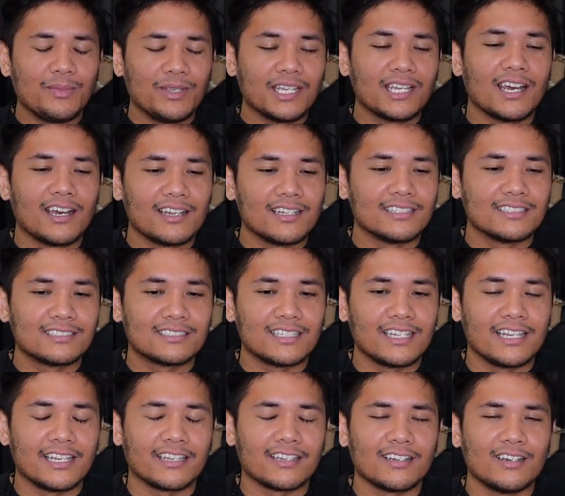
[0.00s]
Because
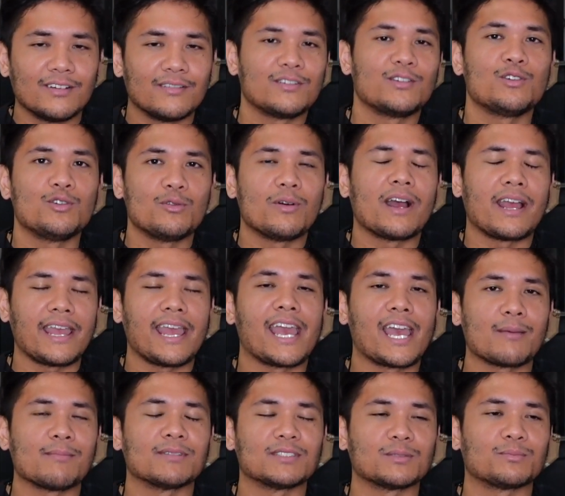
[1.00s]
like of who I
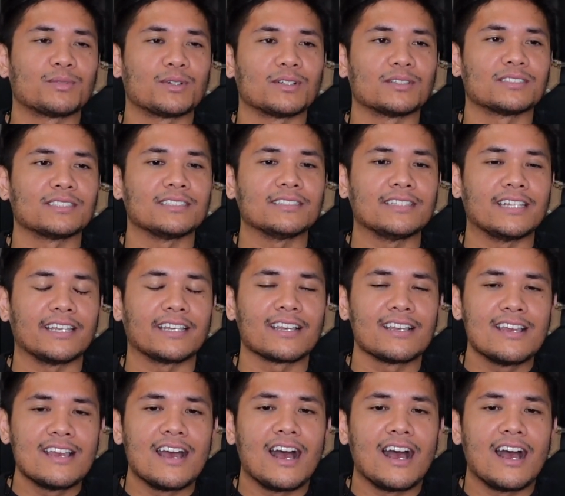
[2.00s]
am as a person, like